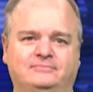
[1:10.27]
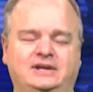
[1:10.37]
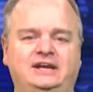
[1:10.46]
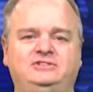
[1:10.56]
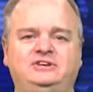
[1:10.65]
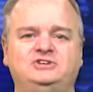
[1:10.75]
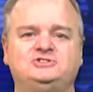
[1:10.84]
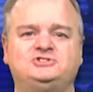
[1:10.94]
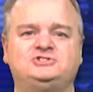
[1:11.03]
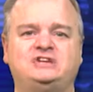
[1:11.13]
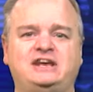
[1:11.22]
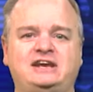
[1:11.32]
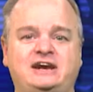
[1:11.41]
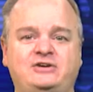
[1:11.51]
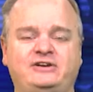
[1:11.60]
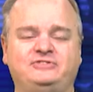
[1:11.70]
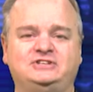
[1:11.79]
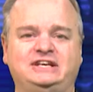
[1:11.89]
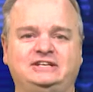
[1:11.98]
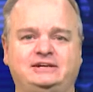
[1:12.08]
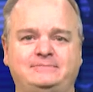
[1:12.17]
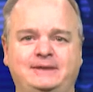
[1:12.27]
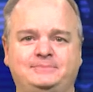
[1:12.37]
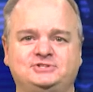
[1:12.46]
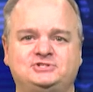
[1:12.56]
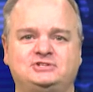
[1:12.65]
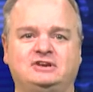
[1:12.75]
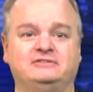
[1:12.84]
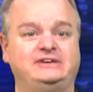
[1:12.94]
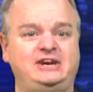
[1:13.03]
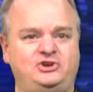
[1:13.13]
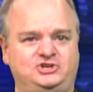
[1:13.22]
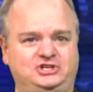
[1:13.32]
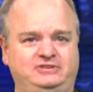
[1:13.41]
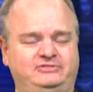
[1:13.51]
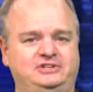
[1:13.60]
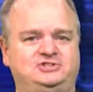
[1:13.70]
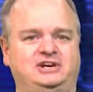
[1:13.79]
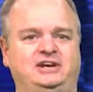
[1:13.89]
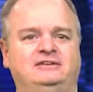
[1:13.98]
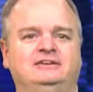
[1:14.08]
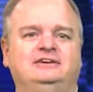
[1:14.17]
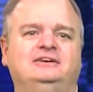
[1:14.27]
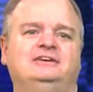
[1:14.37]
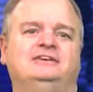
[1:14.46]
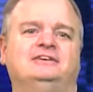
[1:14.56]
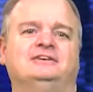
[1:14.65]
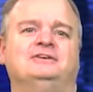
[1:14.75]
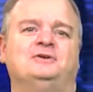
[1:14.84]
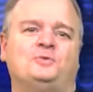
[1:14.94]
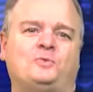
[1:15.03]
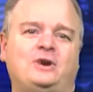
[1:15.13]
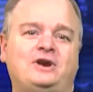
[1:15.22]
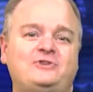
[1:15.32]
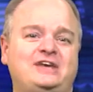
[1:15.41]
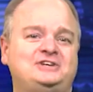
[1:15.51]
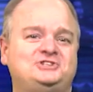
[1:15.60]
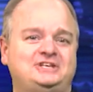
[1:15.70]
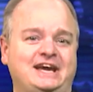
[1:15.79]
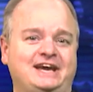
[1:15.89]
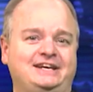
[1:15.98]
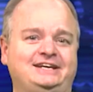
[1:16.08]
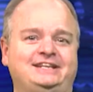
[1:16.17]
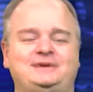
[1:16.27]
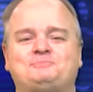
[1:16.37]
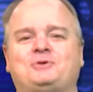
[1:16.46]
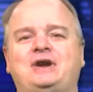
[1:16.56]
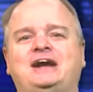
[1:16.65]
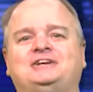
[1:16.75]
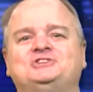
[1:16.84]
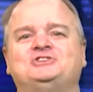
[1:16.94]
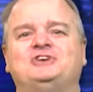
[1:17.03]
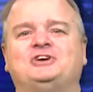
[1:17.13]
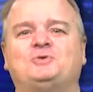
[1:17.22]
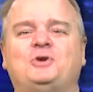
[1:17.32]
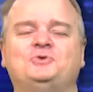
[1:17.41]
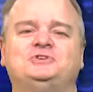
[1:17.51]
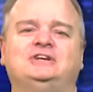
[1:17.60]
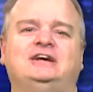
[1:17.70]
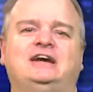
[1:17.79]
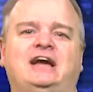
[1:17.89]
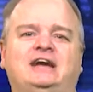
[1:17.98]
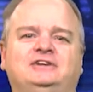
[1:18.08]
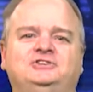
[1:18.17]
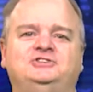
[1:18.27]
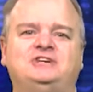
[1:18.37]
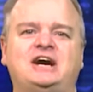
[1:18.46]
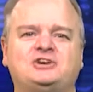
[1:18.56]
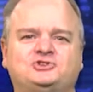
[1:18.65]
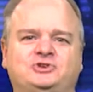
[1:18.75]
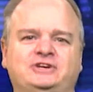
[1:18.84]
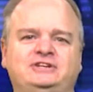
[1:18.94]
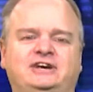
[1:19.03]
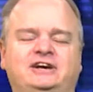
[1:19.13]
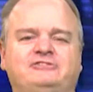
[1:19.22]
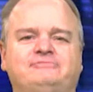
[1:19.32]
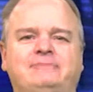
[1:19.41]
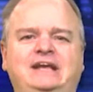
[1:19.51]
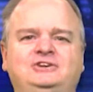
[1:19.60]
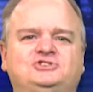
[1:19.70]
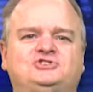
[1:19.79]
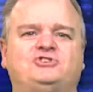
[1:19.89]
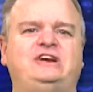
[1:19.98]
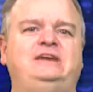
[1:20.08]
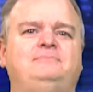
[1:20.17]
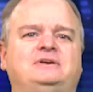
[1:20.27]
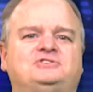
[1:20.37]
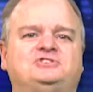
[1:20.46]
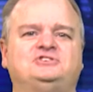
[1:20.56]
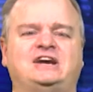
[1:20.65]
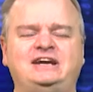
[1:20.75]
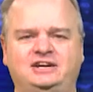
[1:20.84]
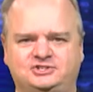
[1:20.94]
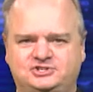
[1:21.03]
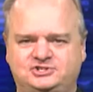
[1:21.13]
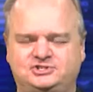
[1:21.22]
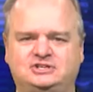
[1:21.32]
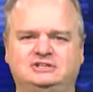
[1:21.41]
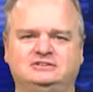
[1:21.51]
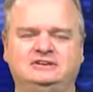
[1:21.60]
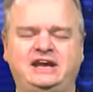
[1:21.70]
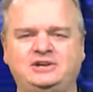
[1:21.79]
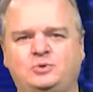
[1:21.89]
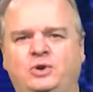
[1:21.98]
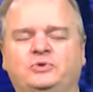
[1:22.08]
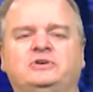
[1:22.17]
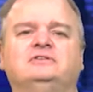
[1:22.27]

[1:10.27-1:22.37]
Atheists now have the Ten Commandments of Energy, they say, where they said they practiced their, quote, doctrine of mainstream science, end quote.